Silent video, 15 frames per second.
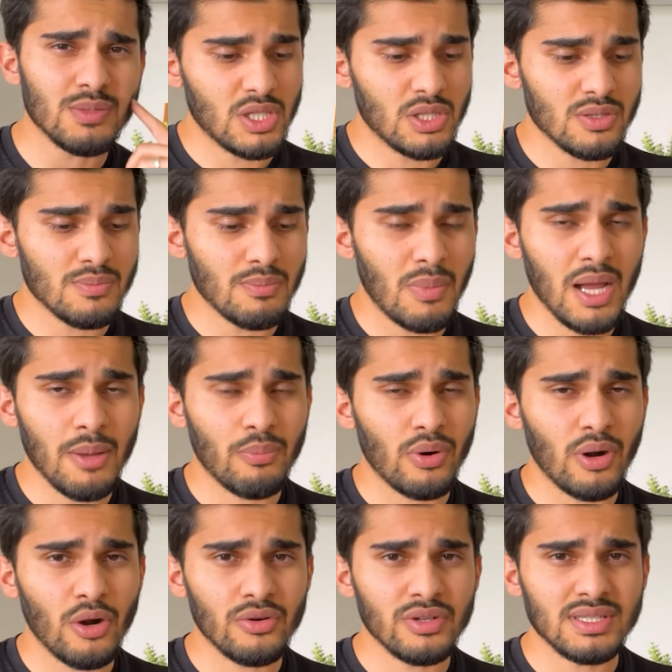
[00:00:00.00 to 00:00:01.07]
because my
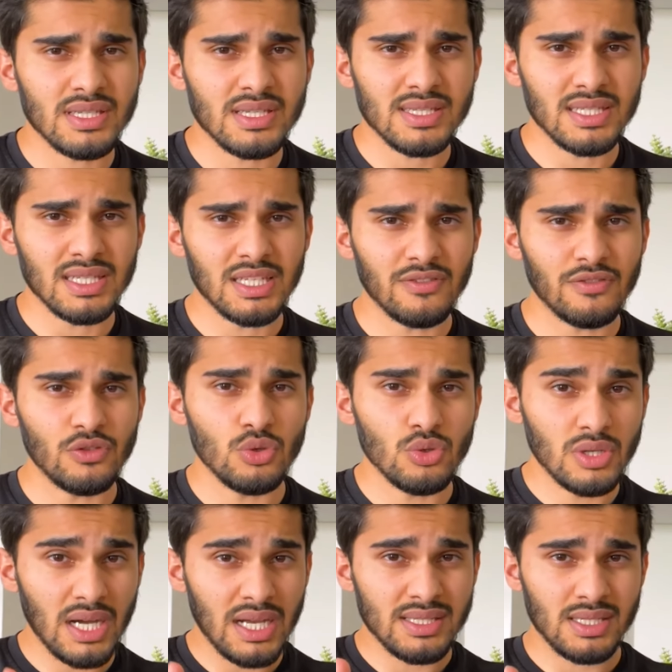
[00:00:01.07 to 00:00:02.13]
priority is to give you
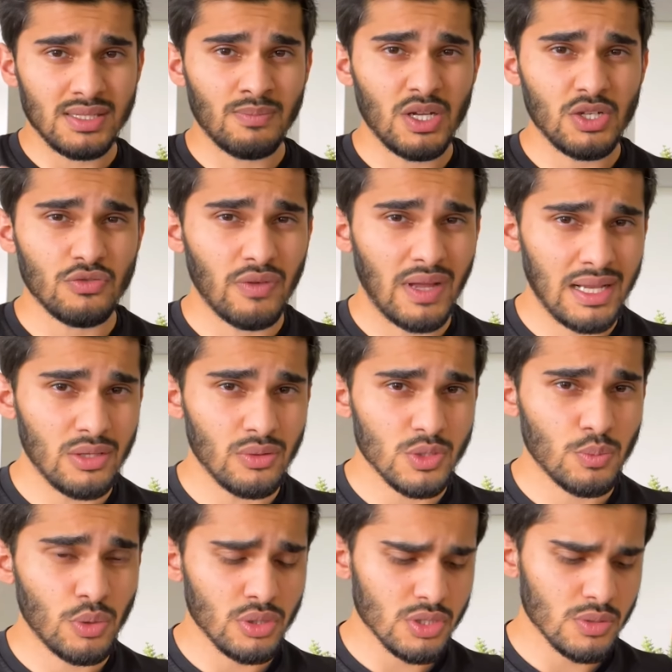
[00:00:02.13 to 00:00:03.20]
guys as much value as
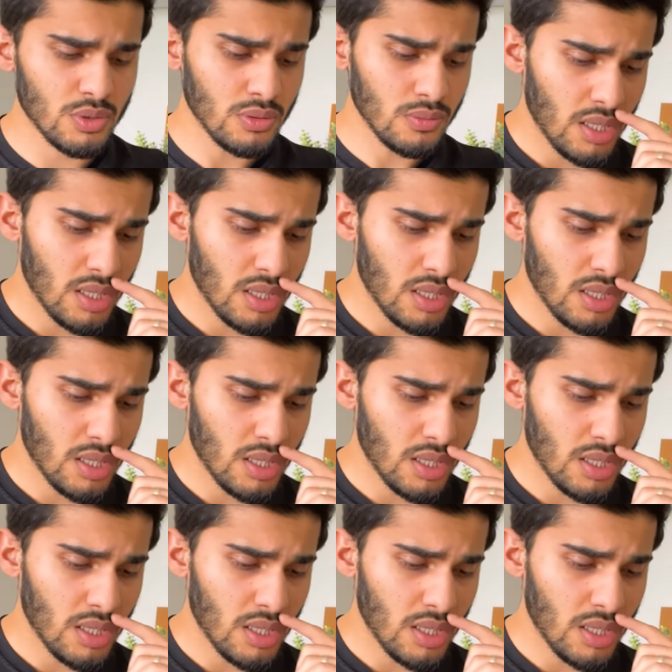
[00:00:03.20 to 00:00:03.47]
possible.